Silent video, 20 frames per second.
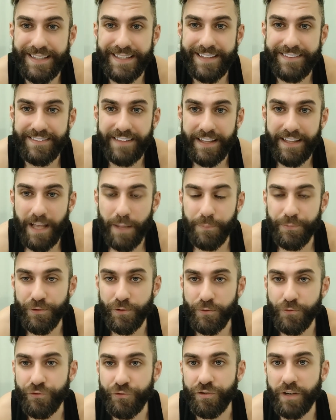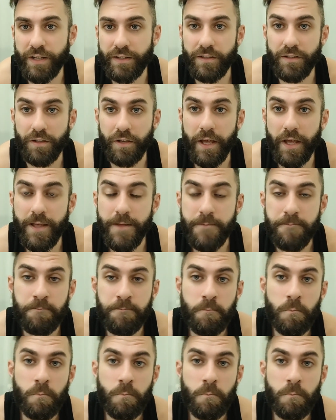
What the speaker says: get like absolutely shredded, okay?